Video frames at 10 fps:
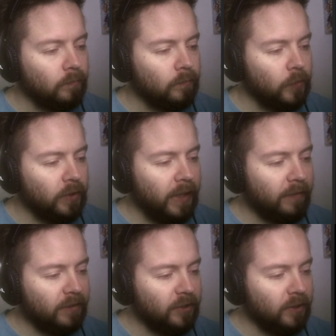Just have
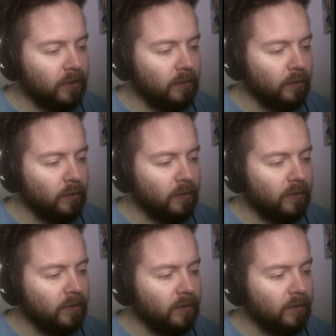a
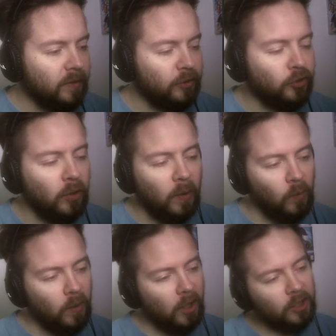solo
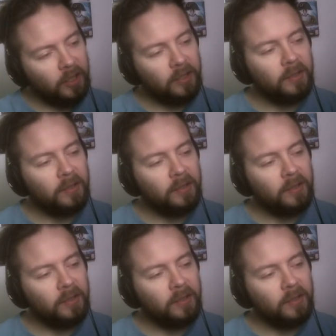walk.